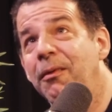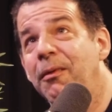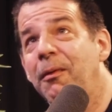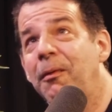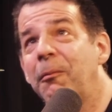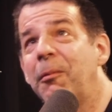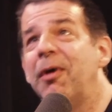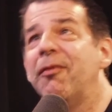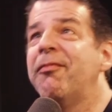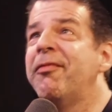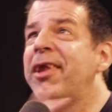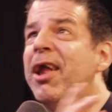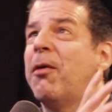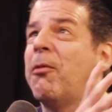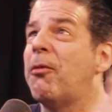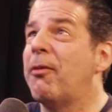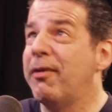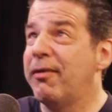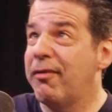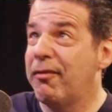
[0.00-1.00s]
but it's not really
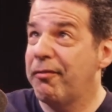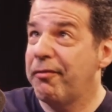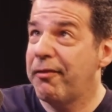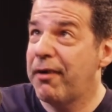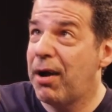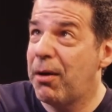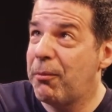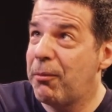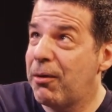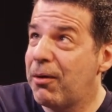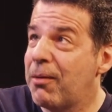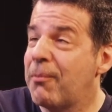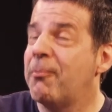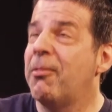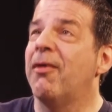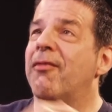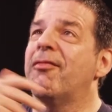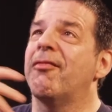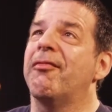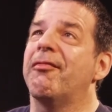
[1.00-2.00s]
the summer, but
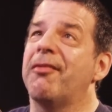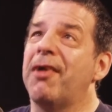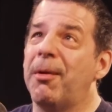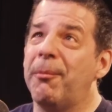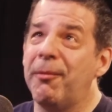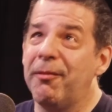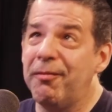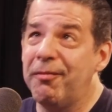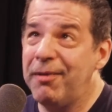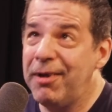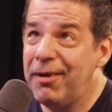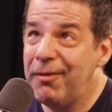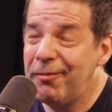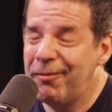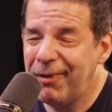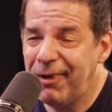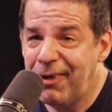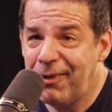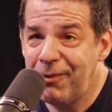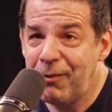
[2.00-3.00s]
it's the summer
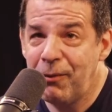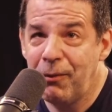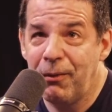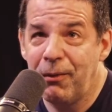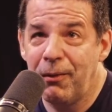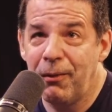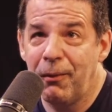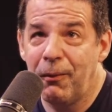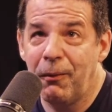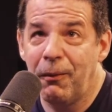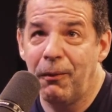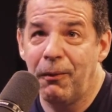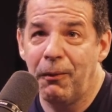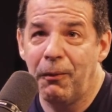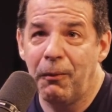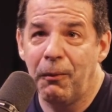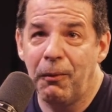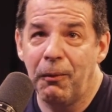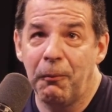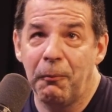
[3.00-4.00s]
season,
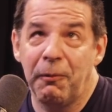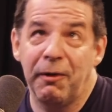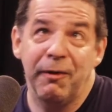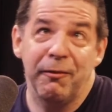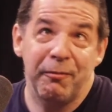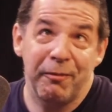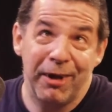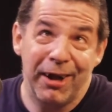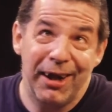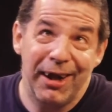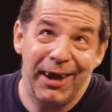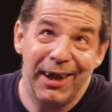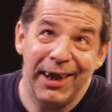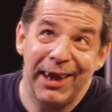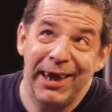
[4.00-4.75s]
per se.